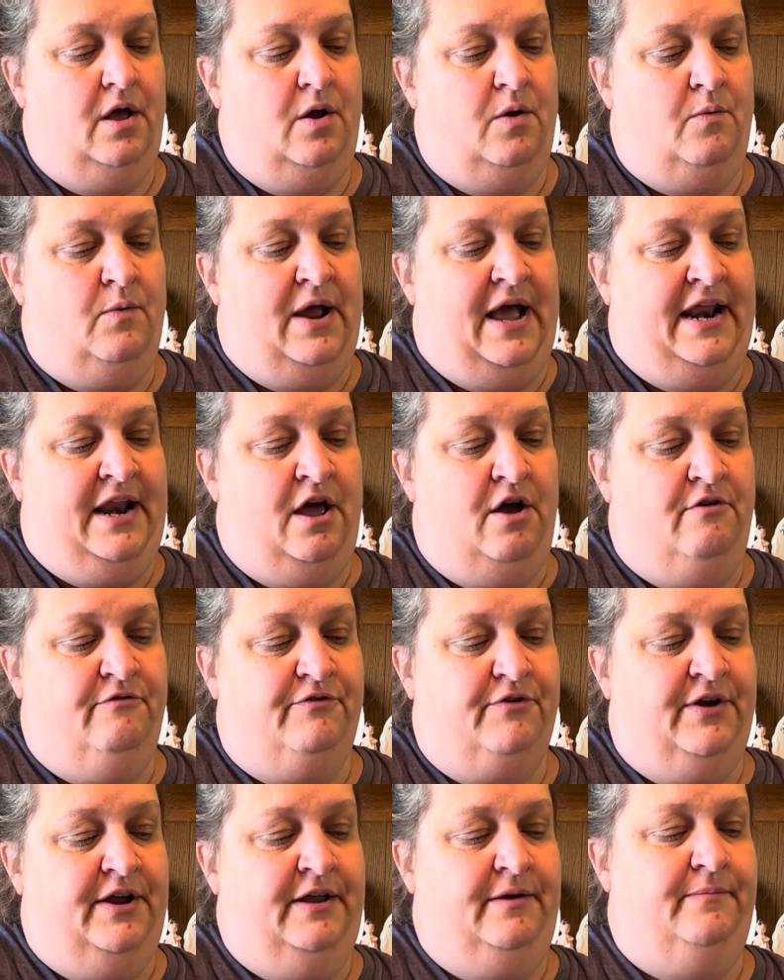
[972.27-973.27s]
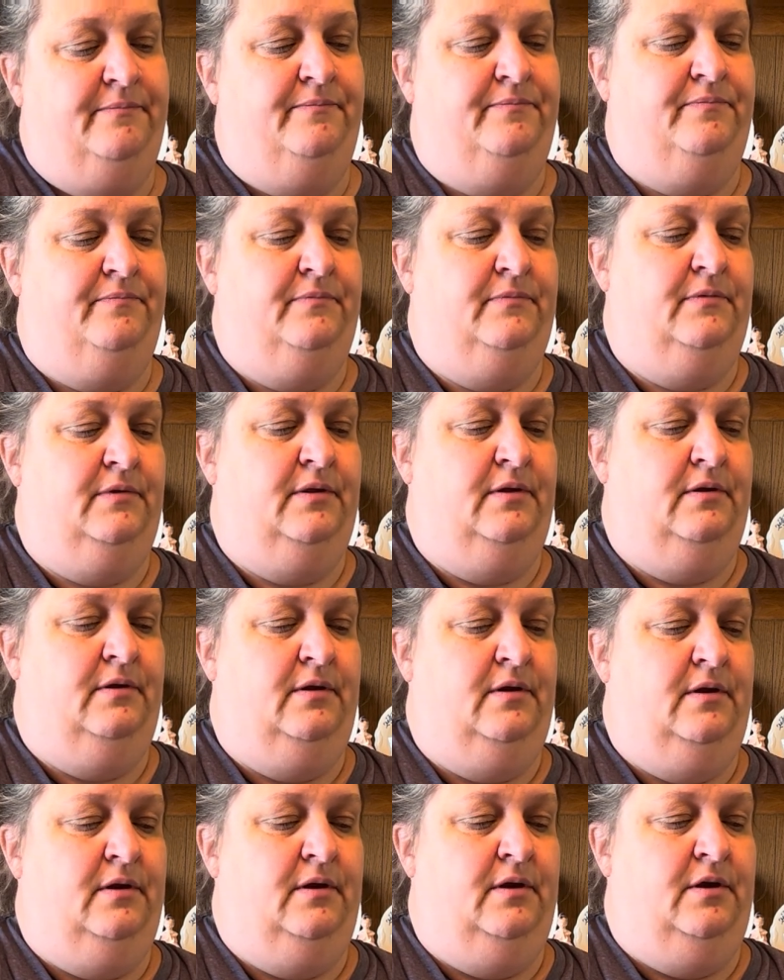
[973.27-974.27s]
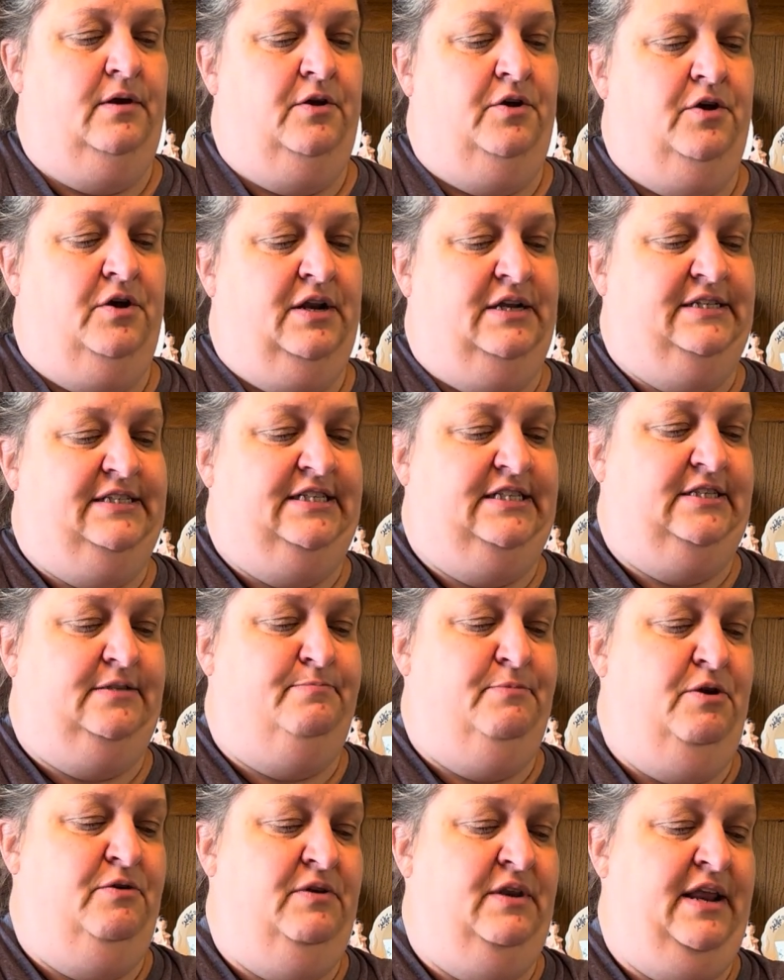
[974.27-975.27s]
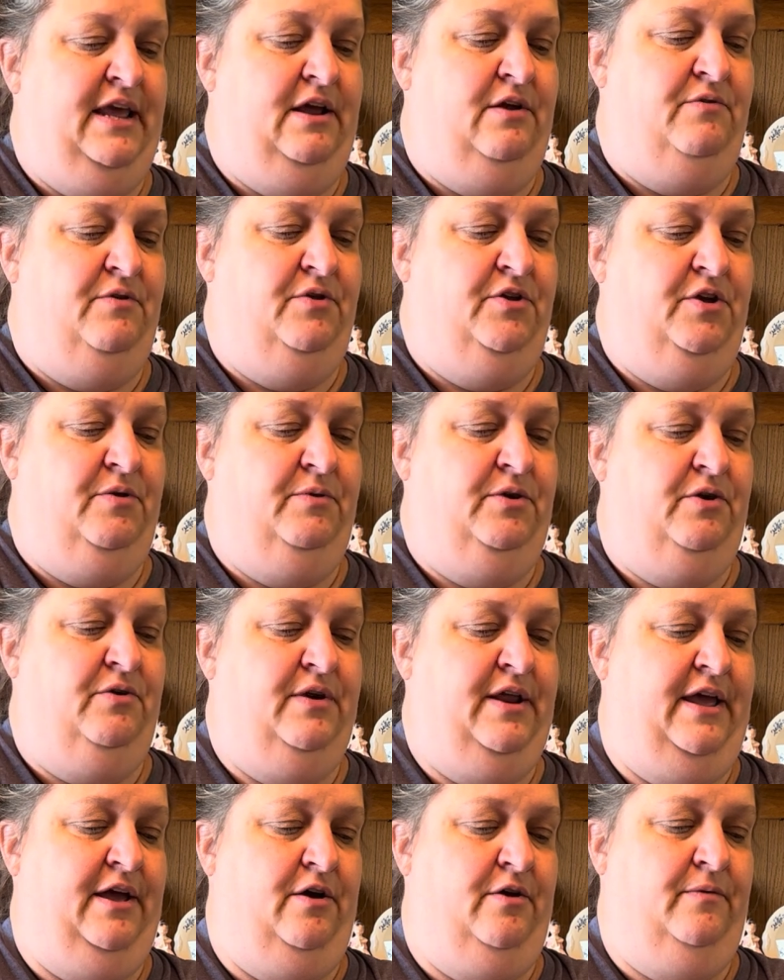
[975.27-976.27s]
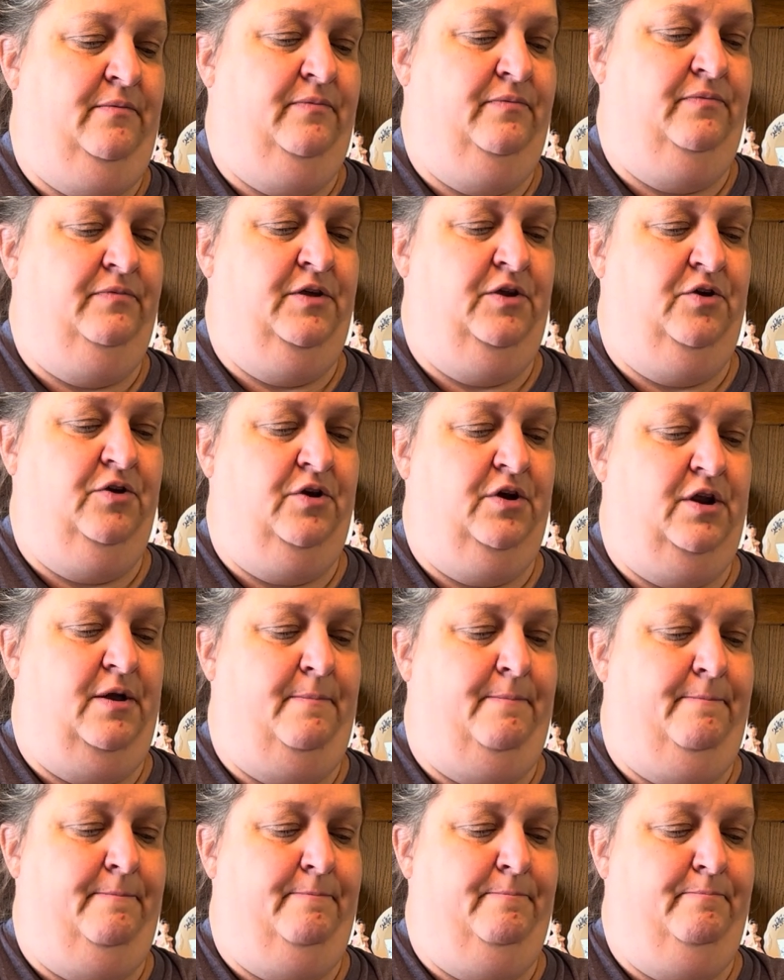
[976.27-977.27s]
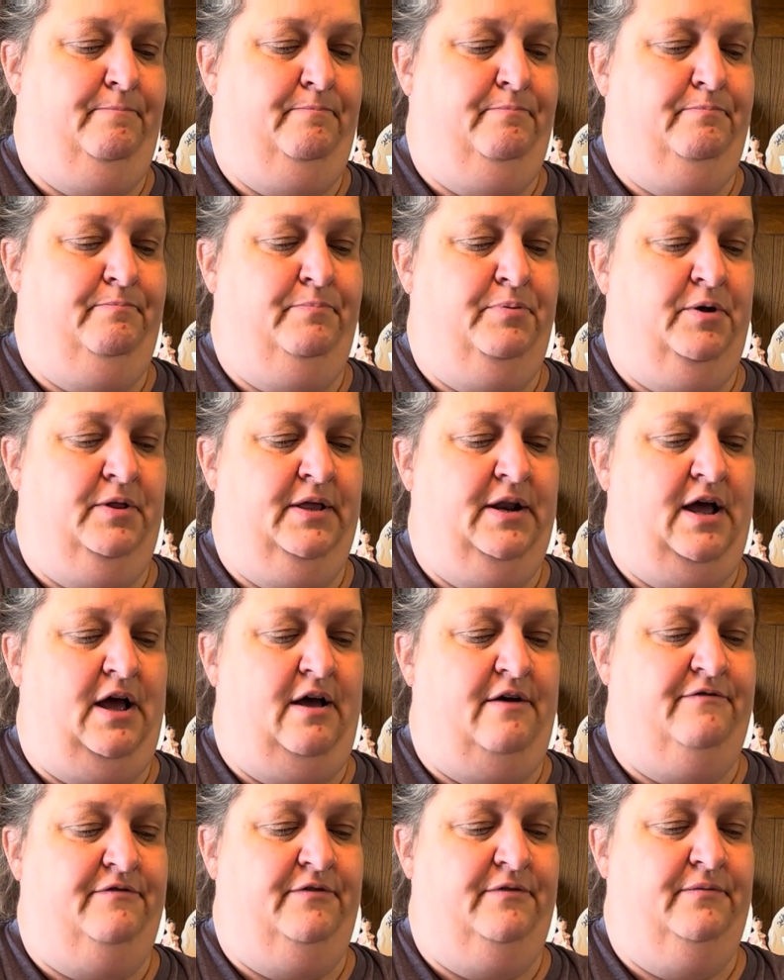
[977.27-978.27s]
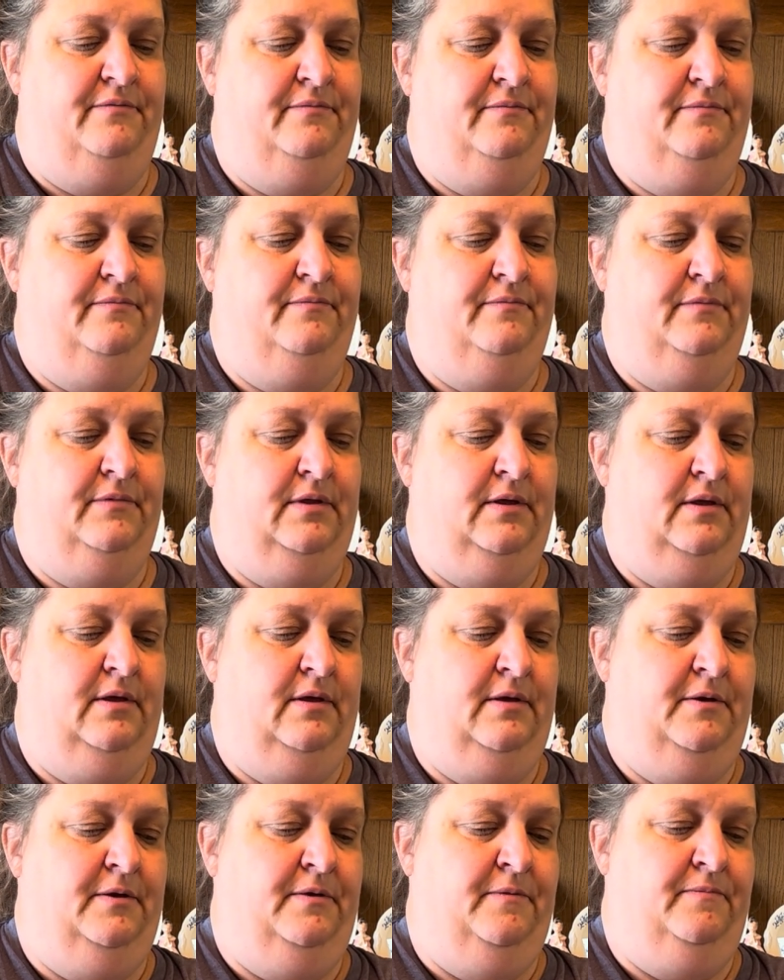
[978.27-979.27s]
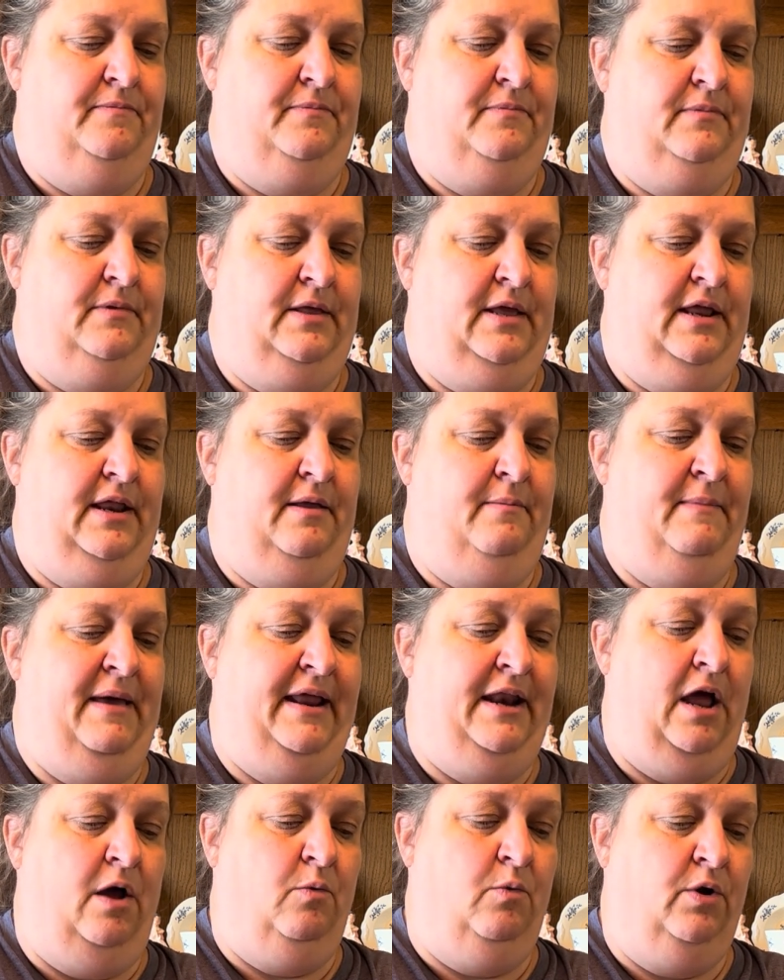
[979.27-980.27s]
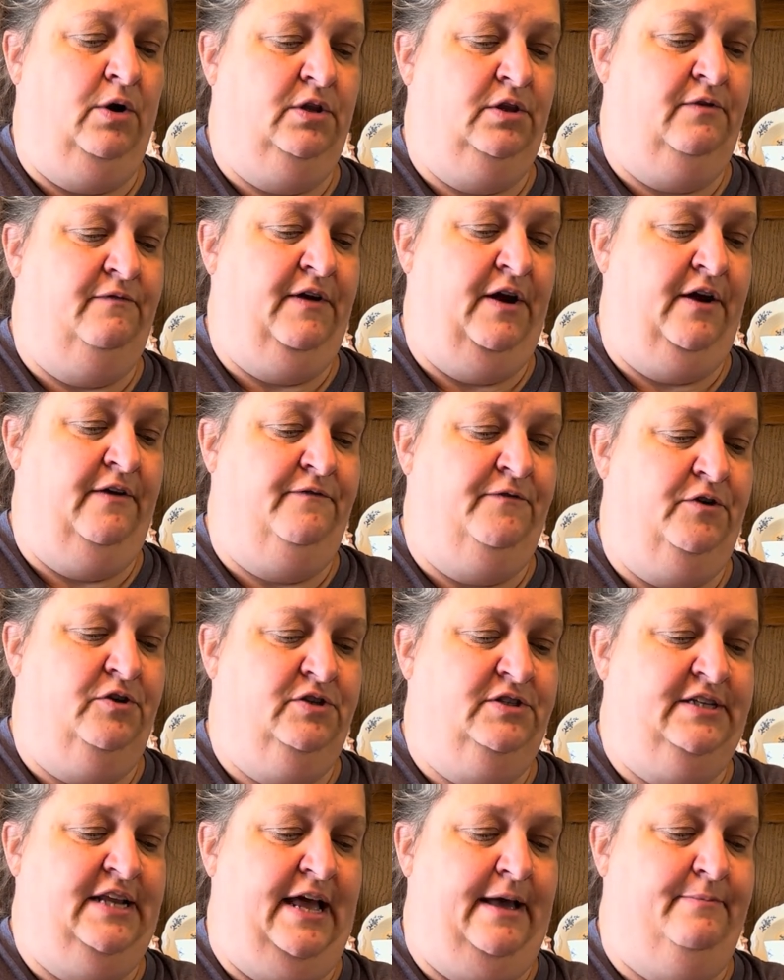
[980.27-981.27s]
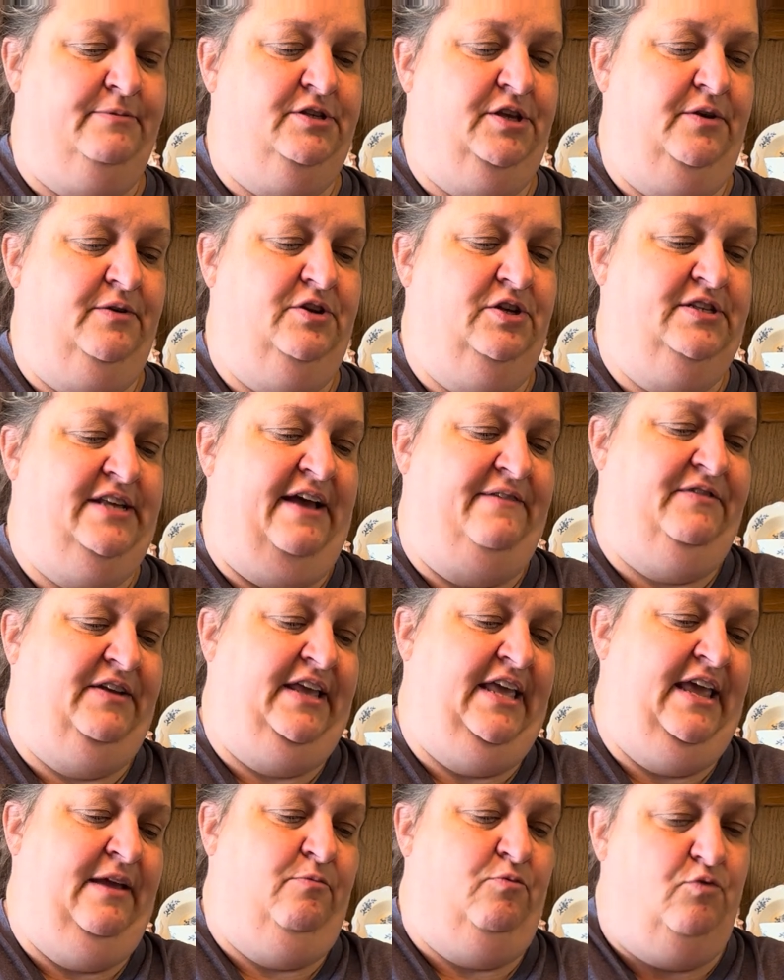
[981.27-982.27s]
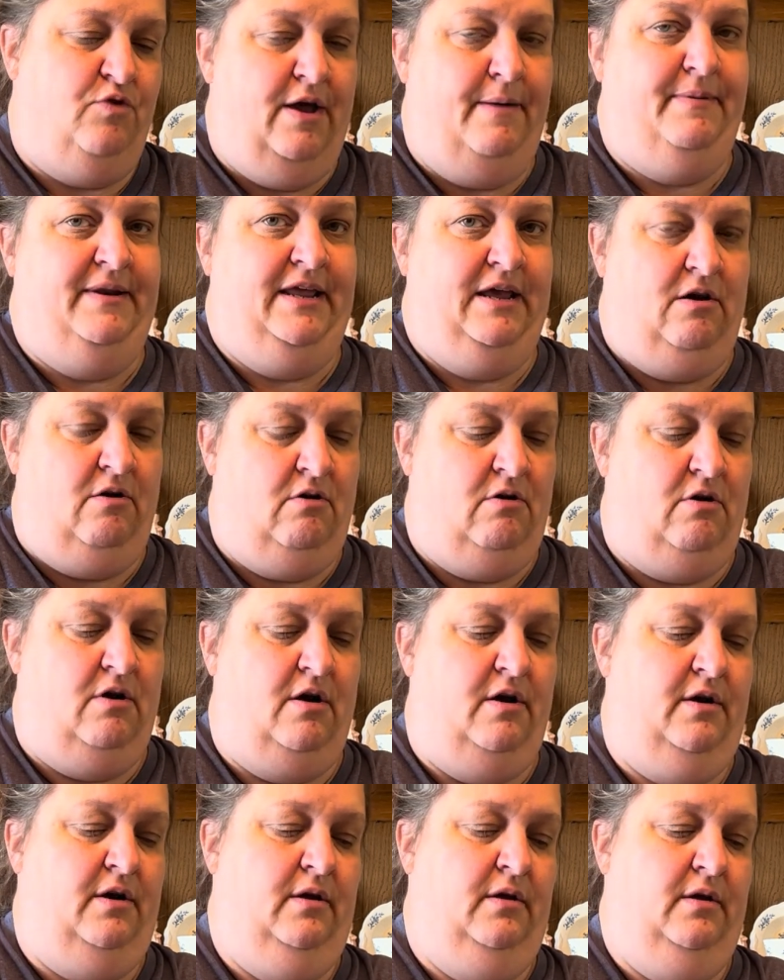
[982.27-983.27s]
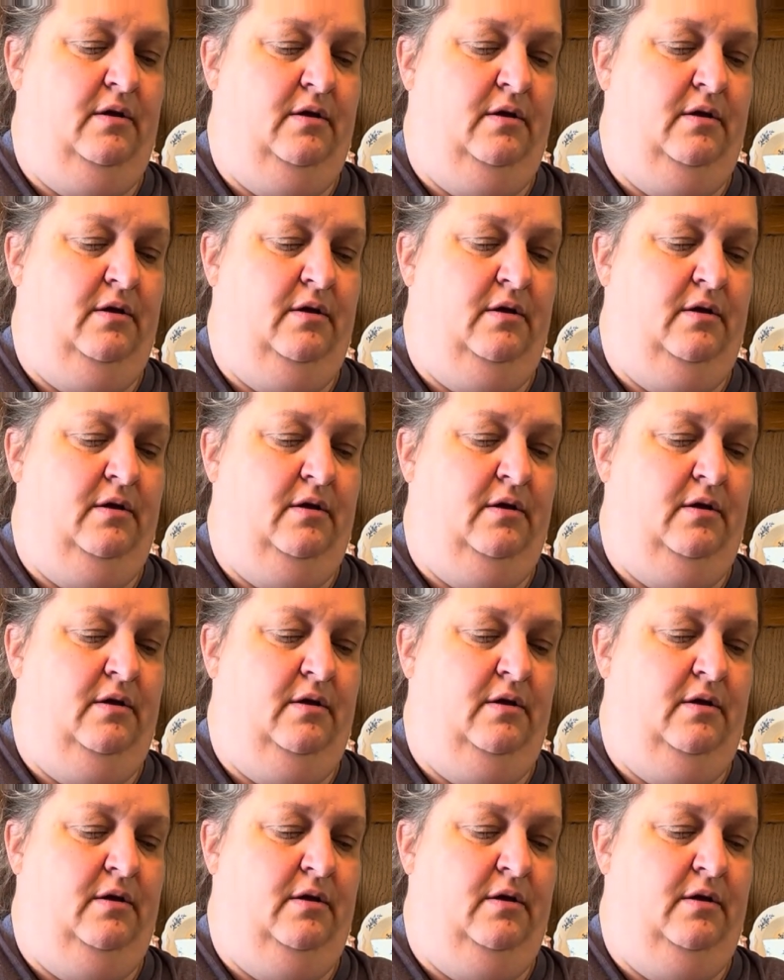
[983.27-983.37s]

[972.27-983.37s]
right over it. You're going to smooth it down real good with your nail. Then you're going to pull it off. And it may not work the very first time, so you just have to keep rubbing it hard,